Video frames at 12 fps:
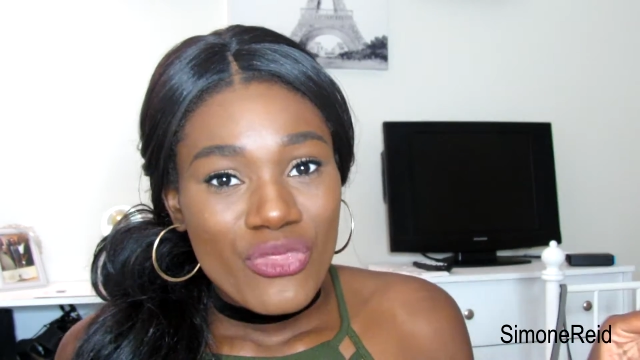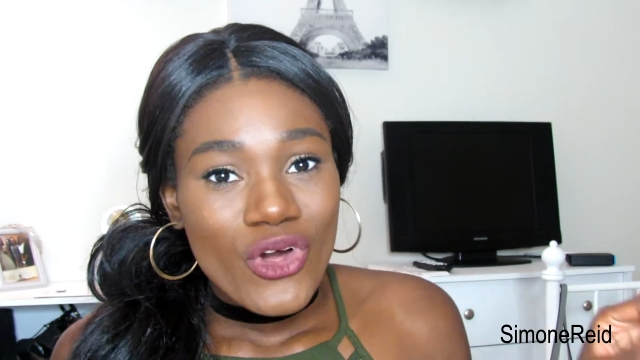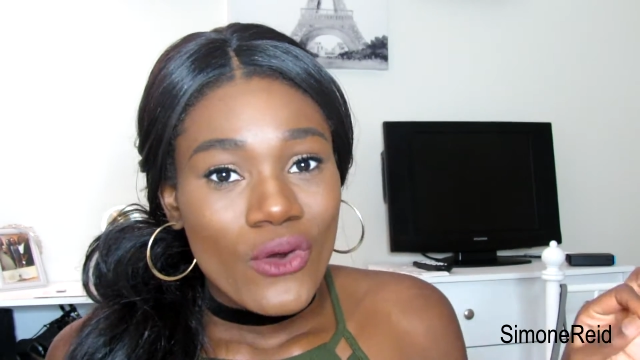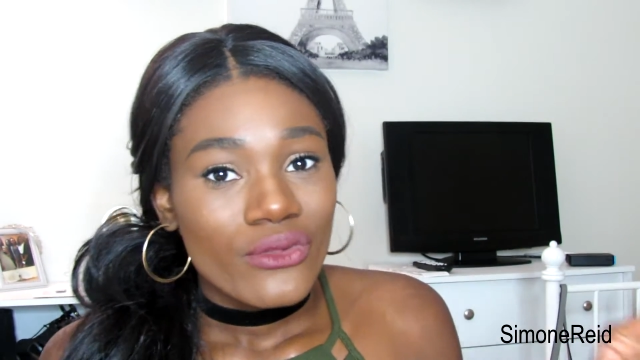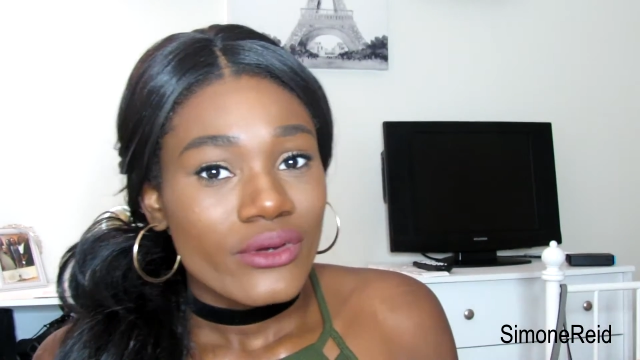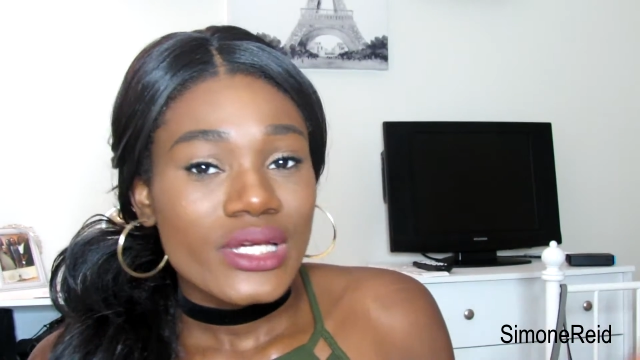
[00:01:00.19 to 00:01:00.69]

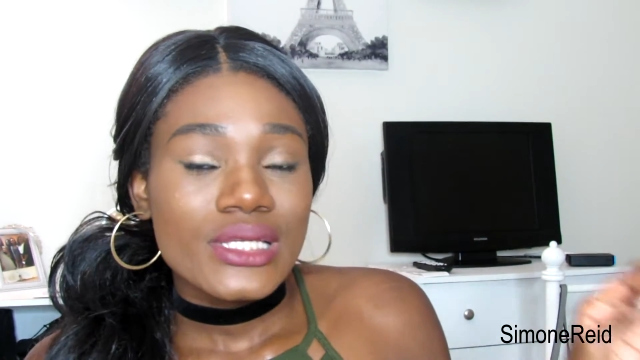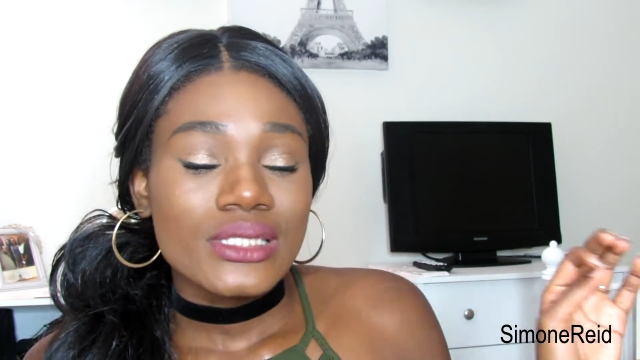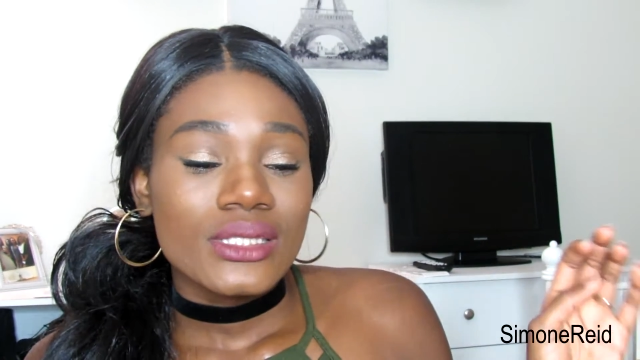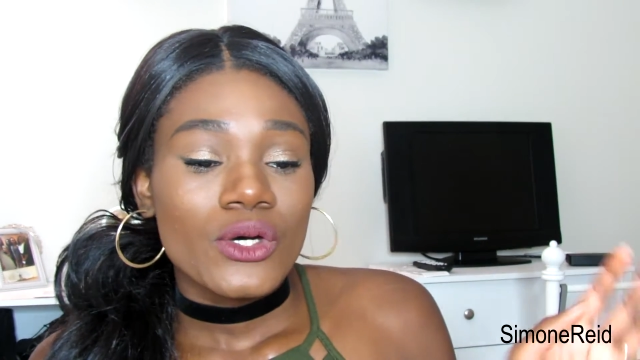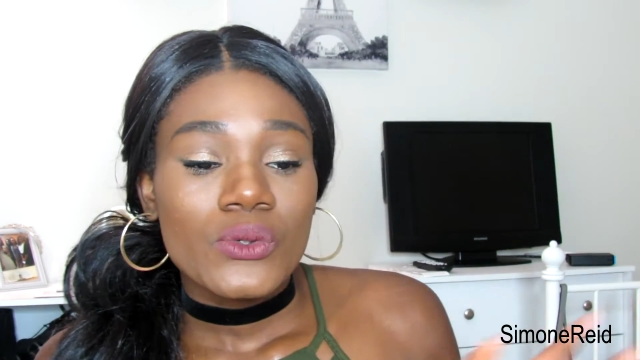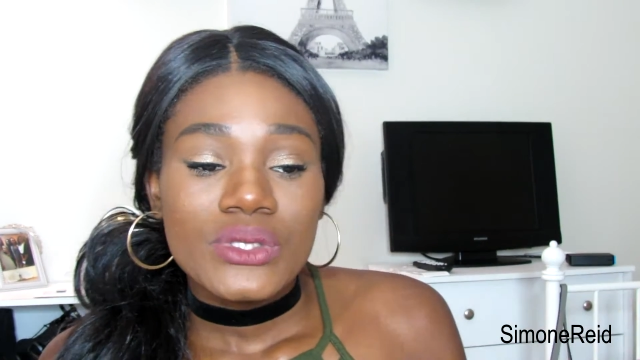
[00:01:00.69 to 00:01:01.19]
though there
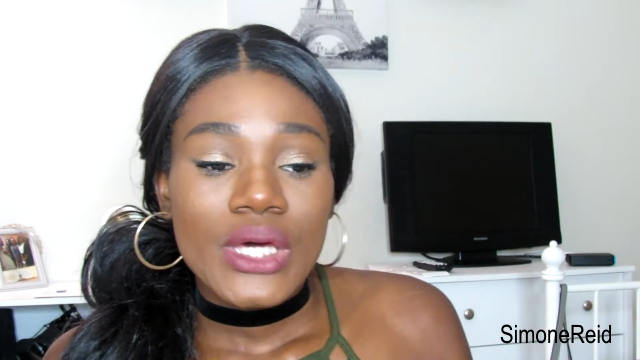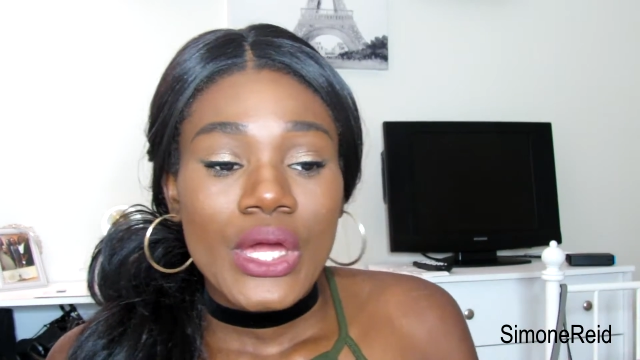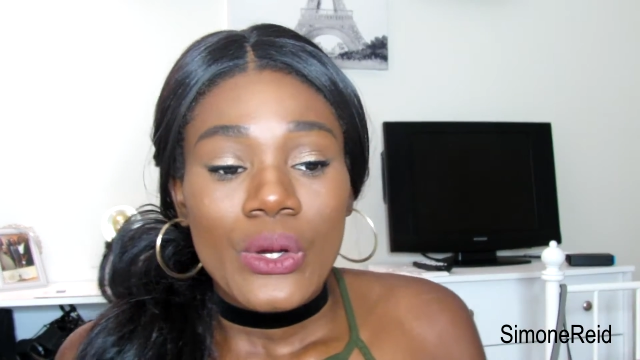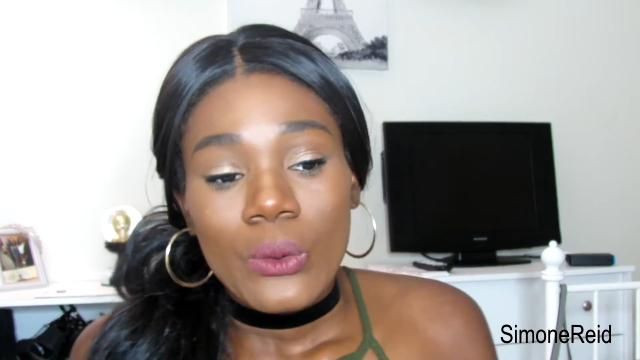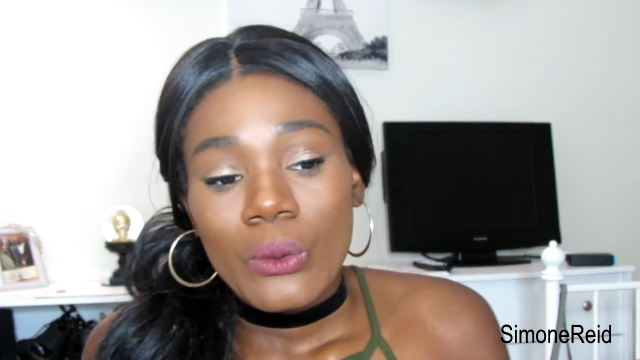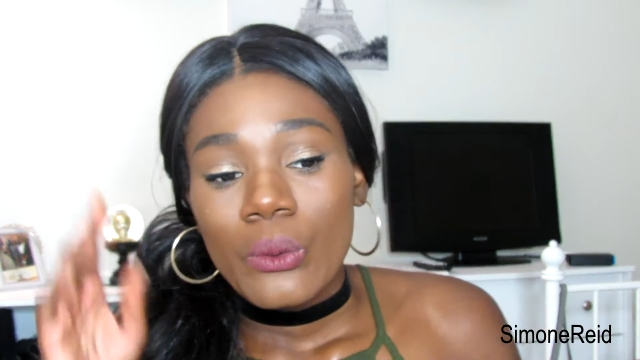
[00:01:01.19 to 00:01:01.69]
is those
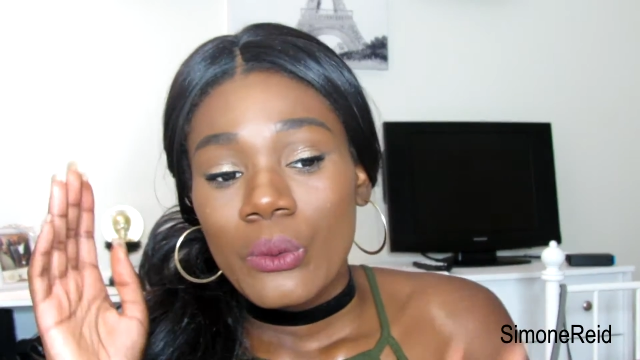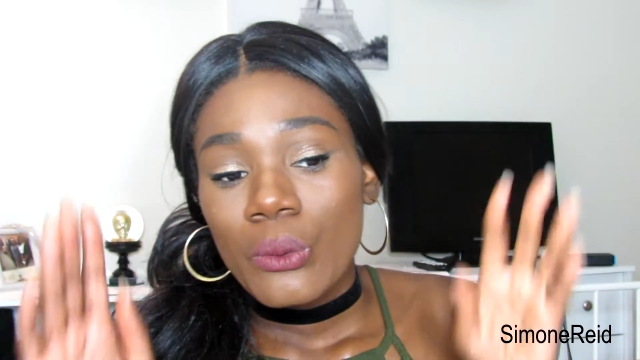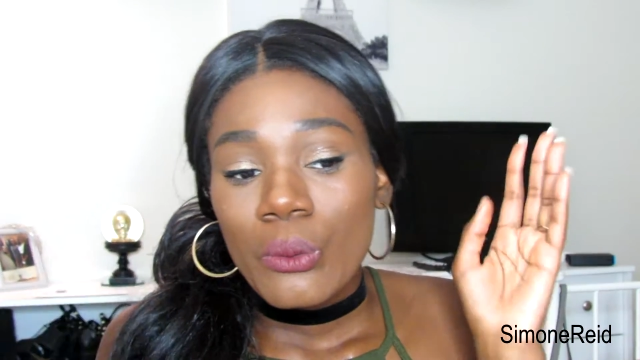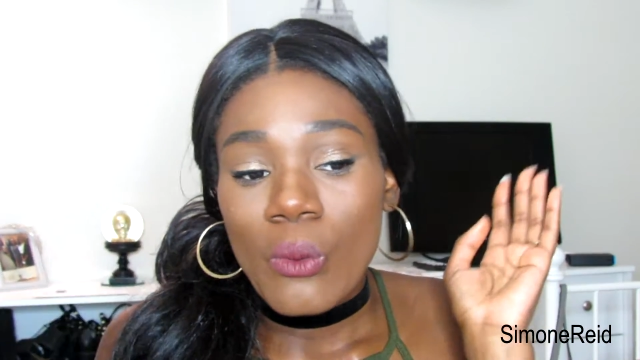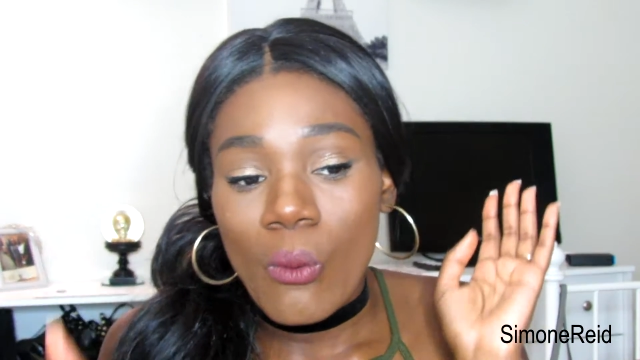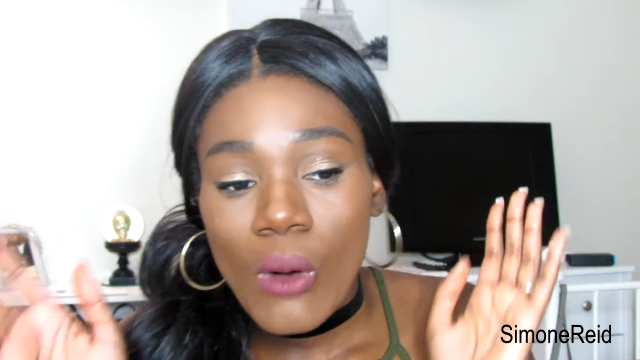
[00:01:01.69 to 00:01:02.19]
like
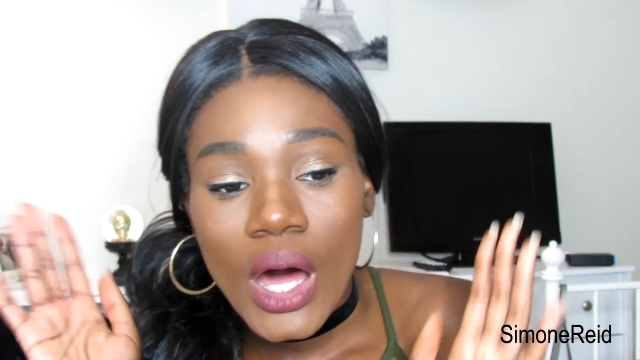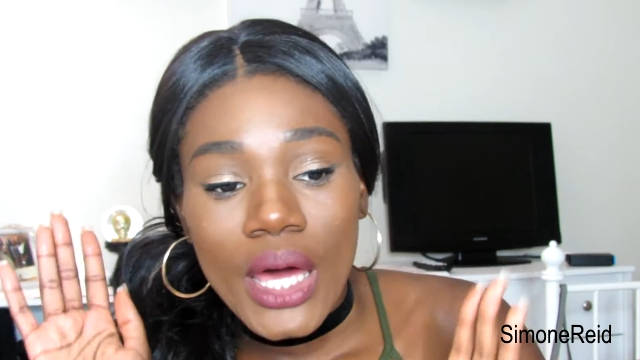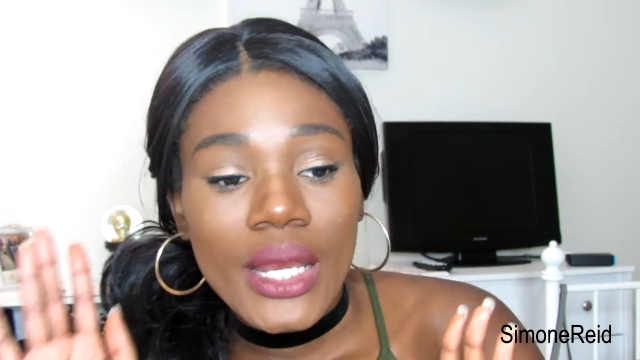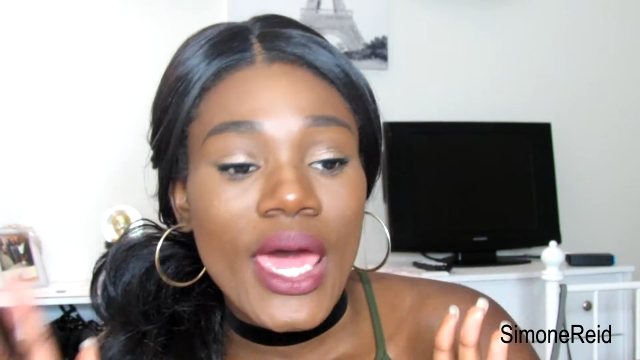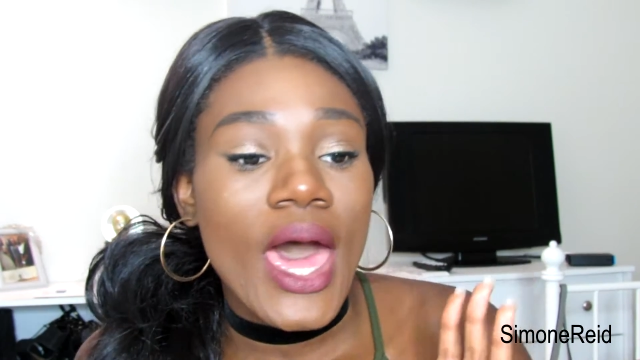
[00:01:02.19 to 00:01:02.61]
one